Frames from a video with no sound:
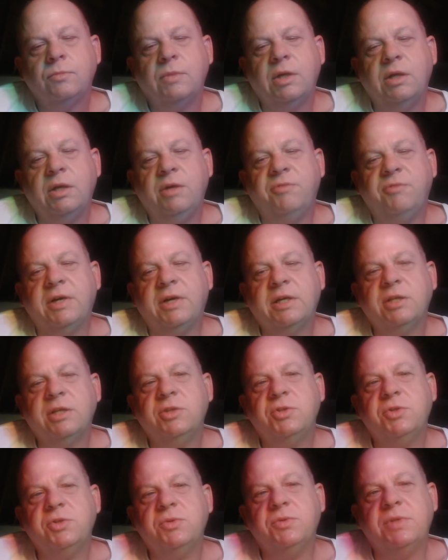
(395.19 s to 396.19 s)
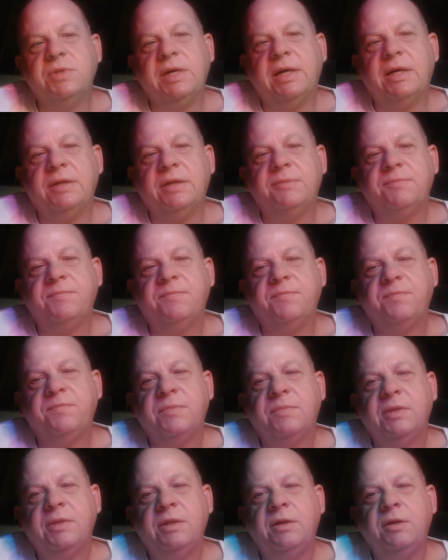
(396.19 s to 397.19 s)
if I can do that,
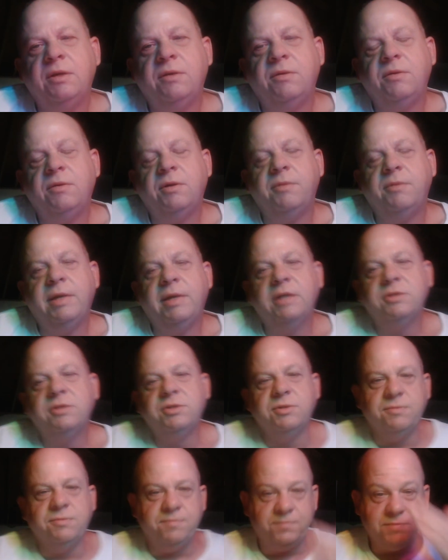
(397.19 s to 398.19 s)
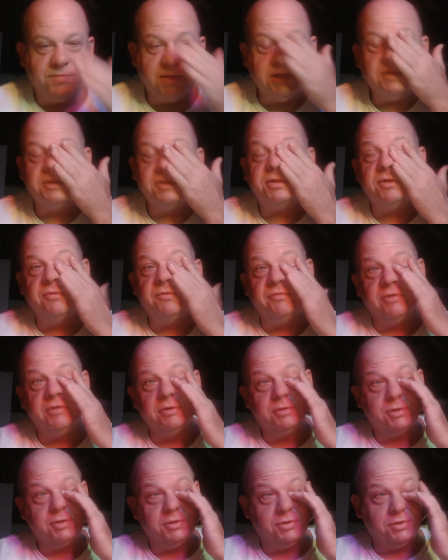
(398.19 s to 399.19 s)
imagine
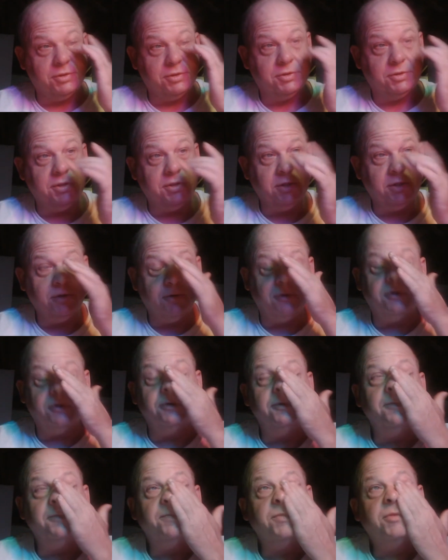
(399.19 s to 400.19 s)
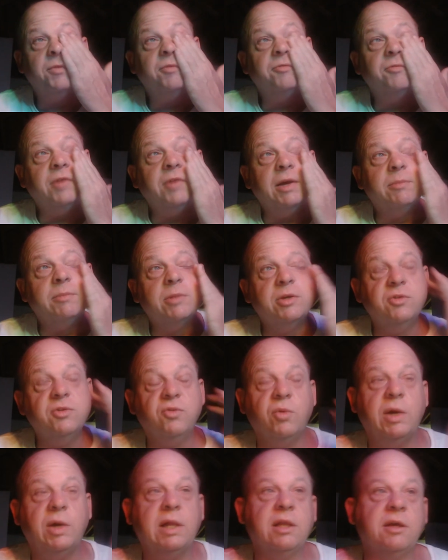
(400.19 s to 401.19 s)
versus a single family
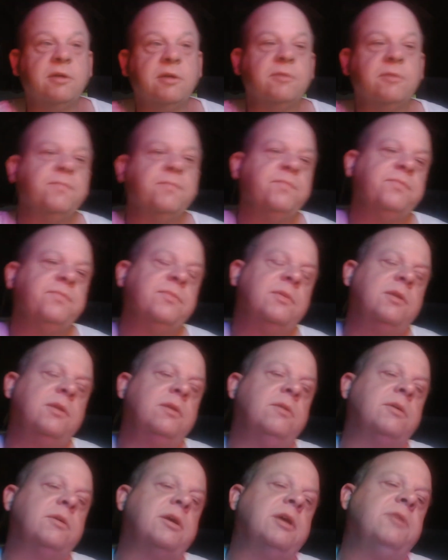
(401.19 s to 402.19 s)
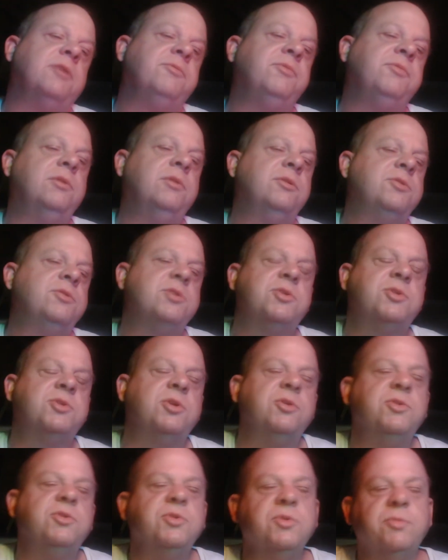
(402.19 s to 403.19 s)
dwelling. Okay, if you just a
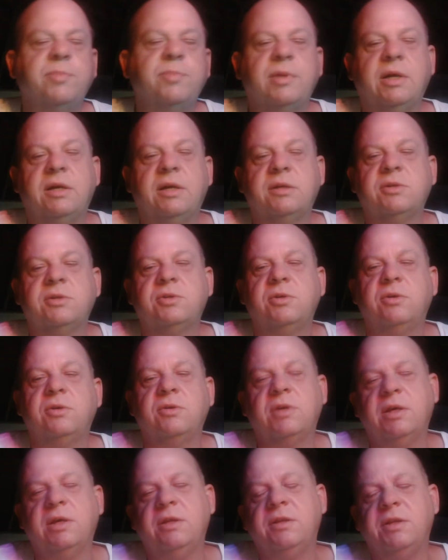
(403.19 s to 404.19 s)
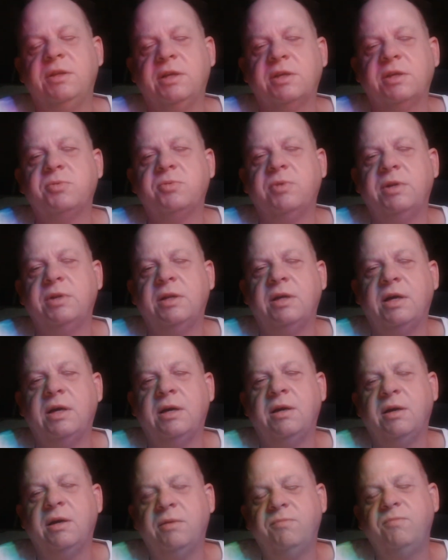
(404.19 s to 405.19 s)
duplex. Okay, the next one,
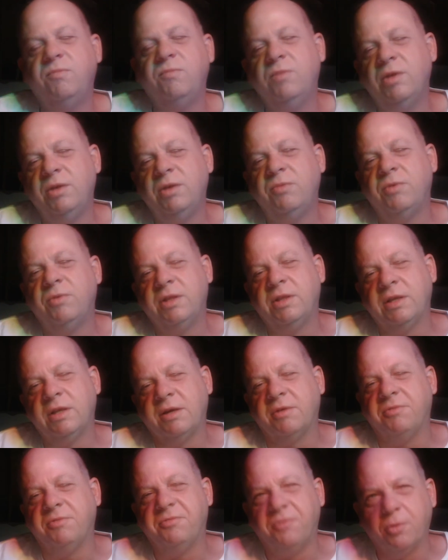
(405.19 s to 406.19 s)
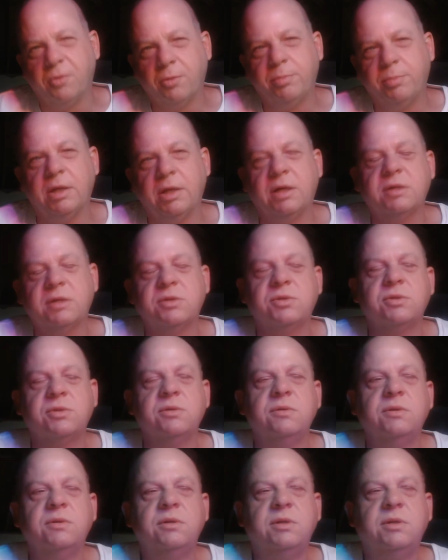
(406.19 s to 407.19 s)
I really want like a fourplex
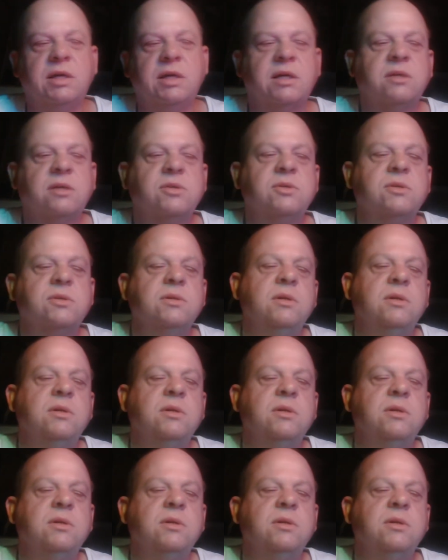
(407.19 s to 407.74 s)
next.